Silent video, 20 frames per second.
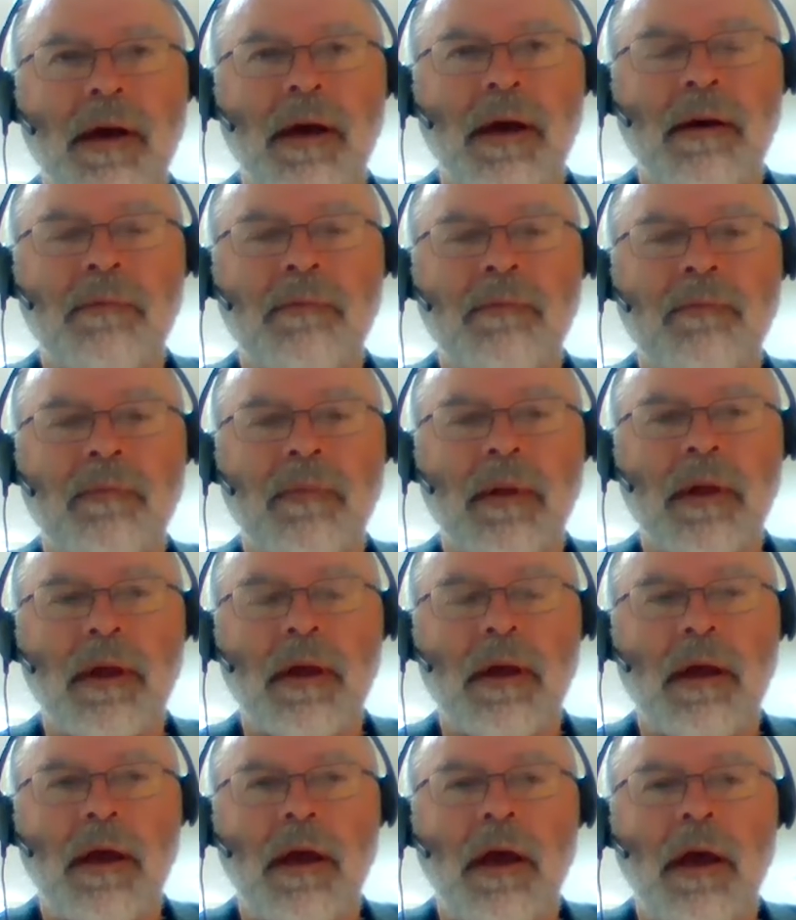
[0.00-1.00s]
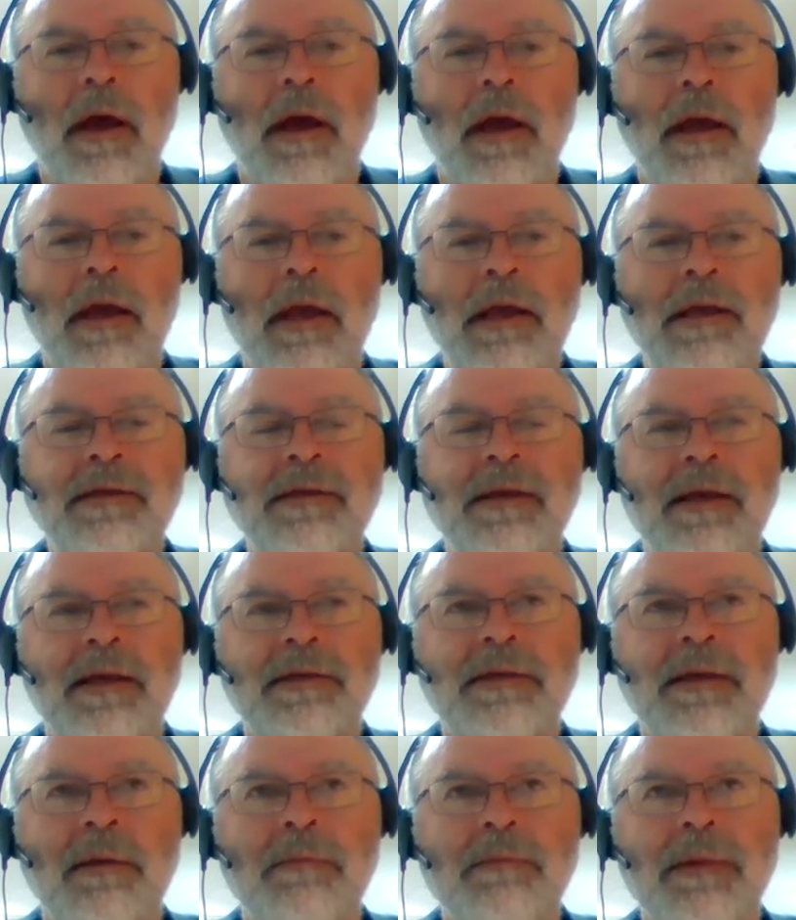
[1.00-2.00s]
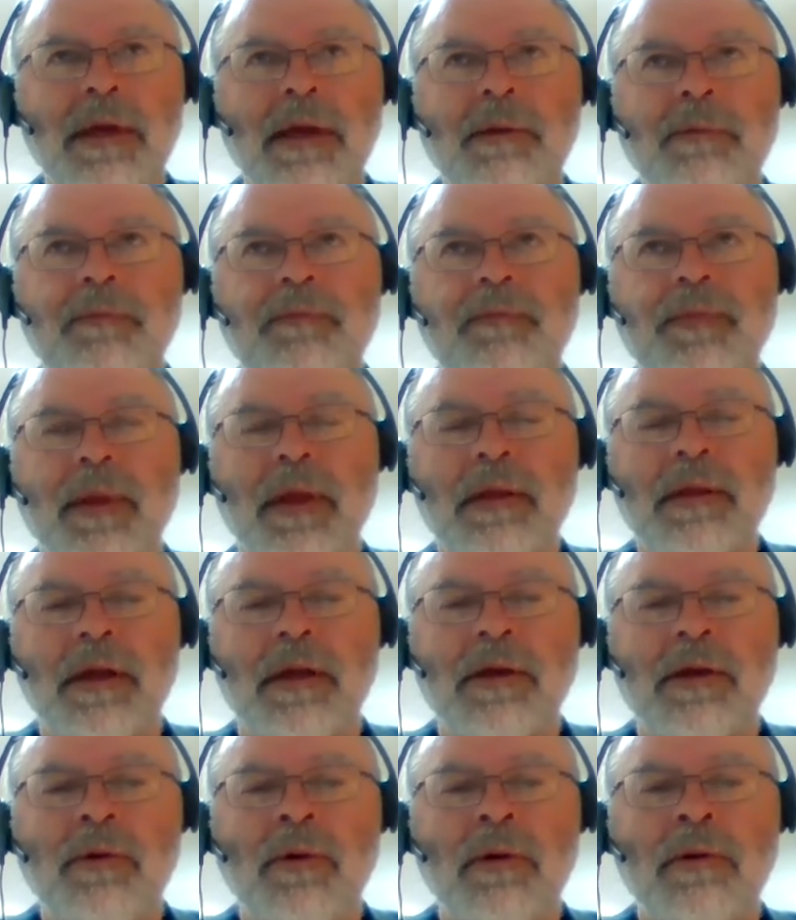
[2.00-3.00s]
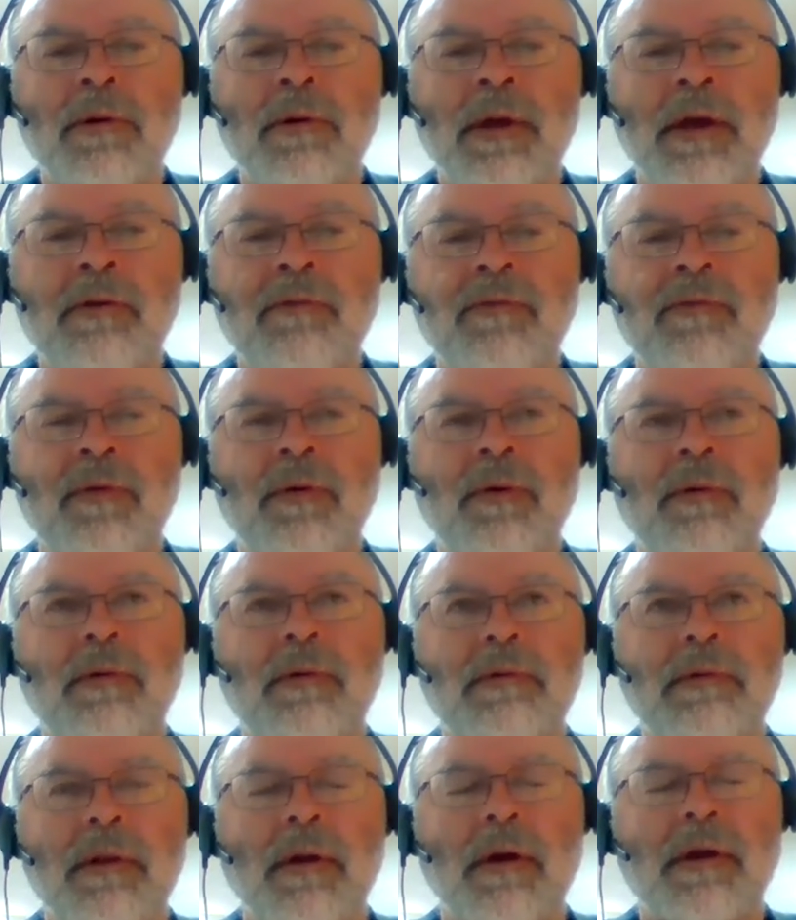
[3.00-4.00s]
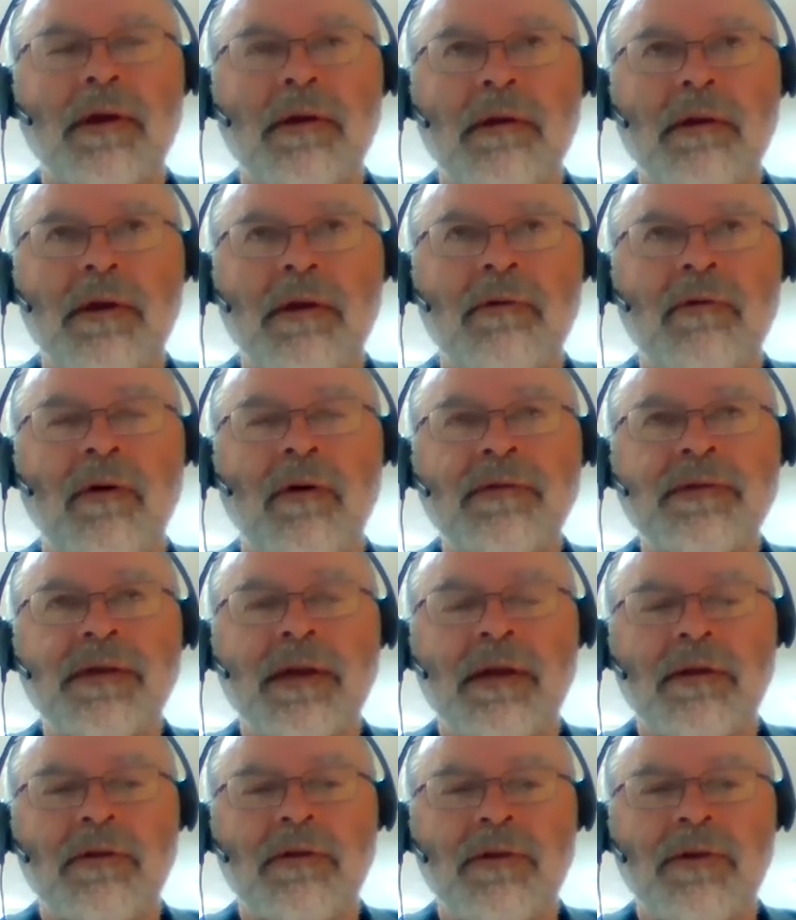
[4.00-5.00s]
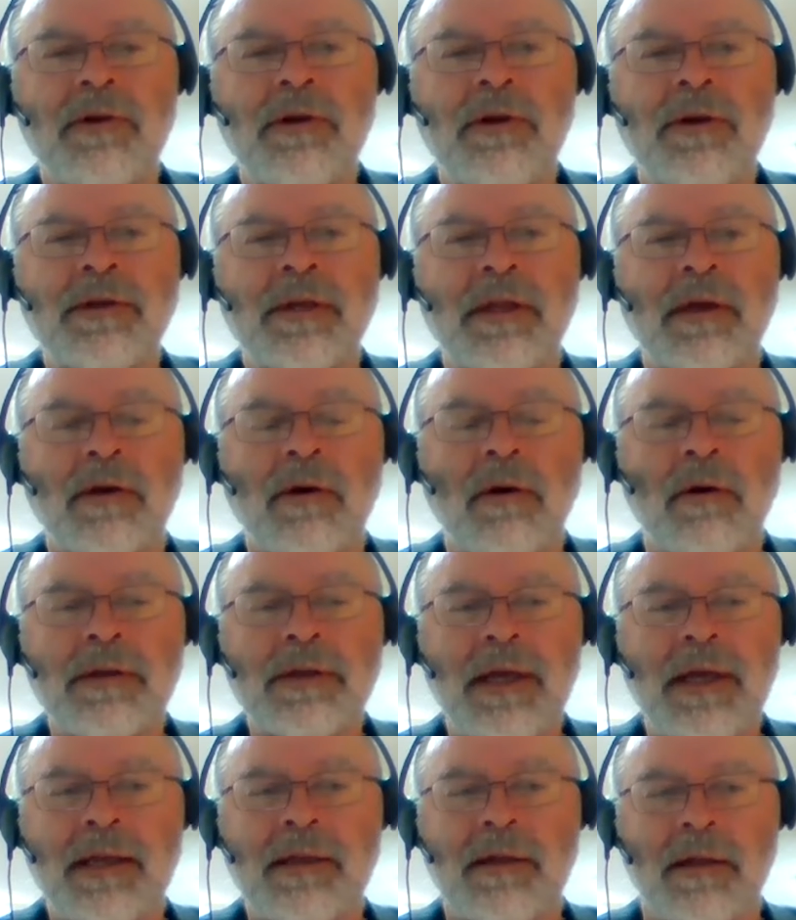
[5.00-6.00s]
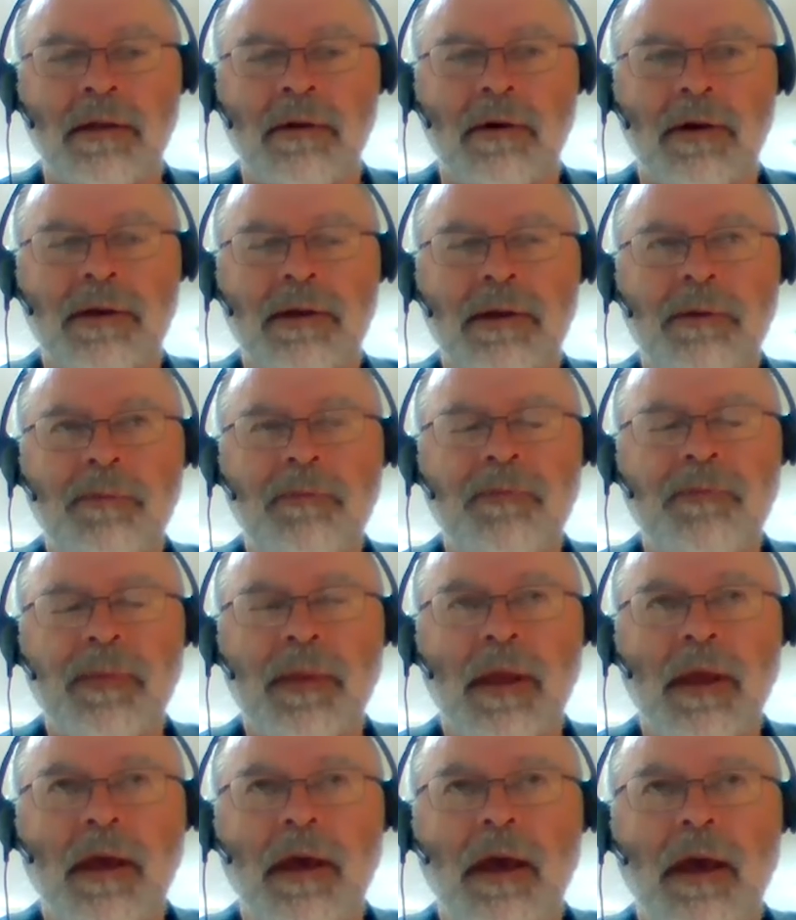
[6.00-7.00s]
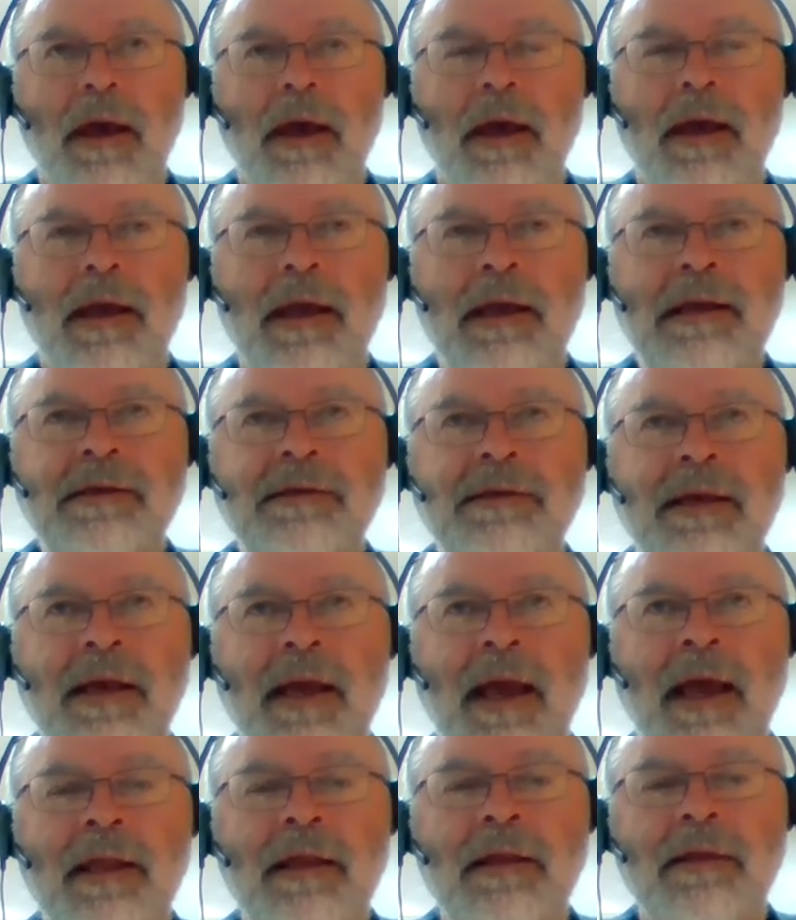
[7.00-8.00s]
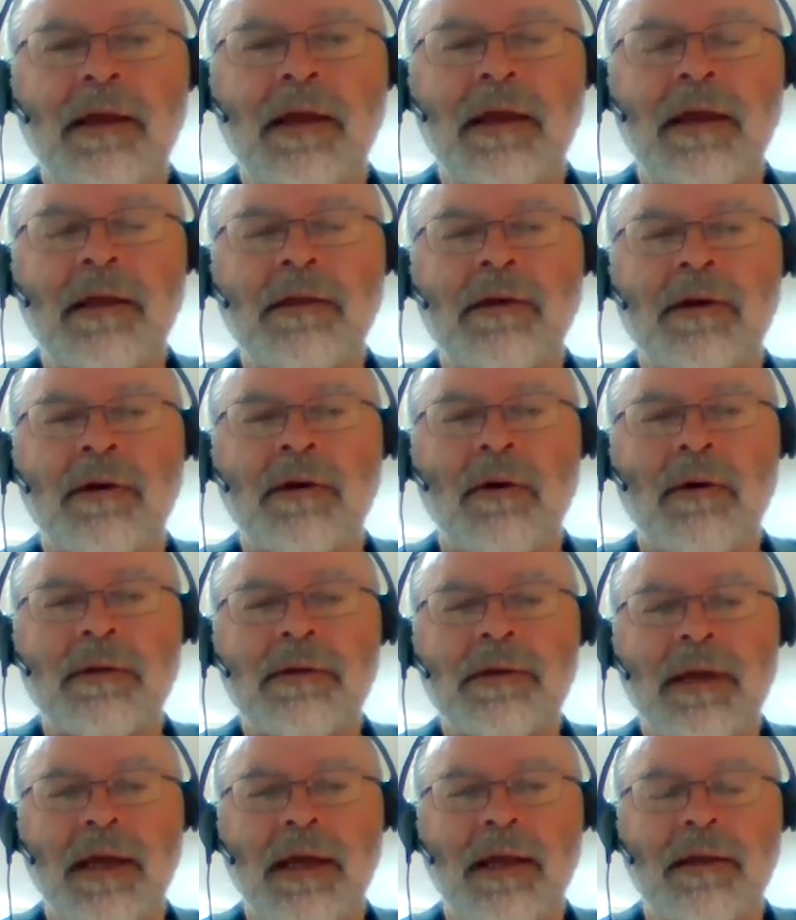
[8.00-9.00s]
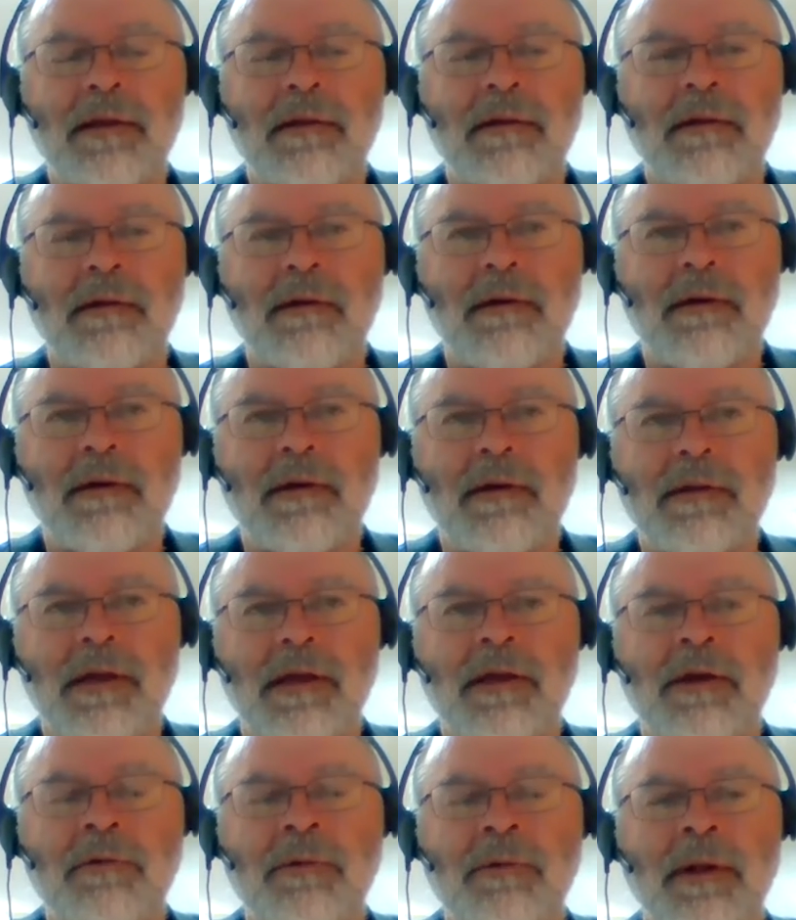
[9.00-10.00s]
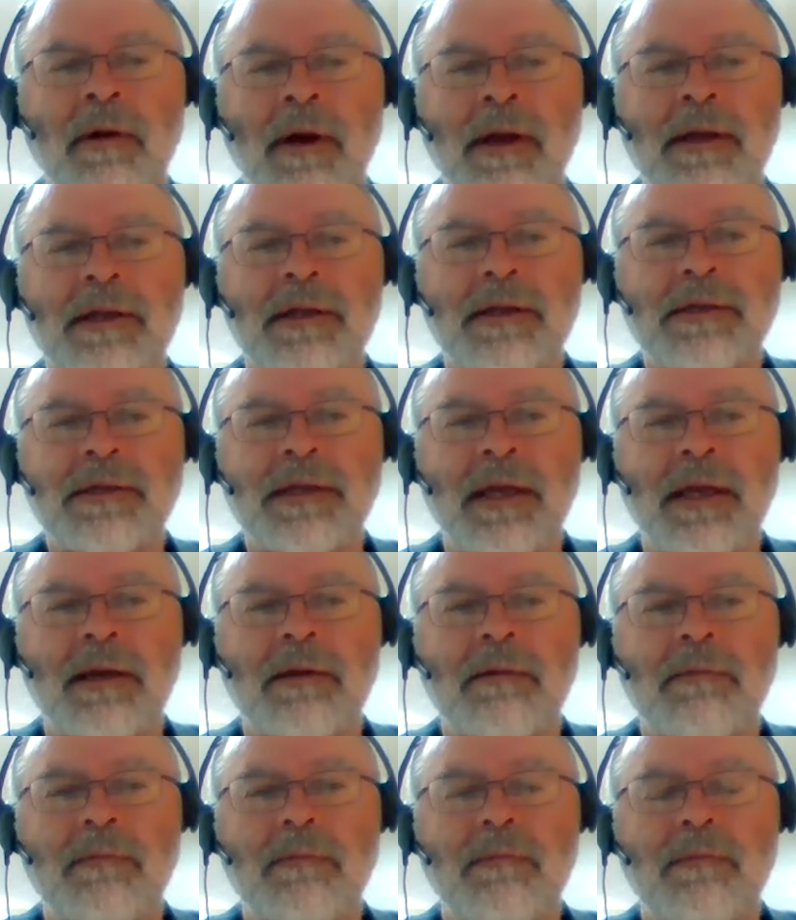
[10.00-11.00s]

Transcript: Um, is there something that you're looking for? Like you're obviously using the content a lot. Is there anything in the content that you would like to see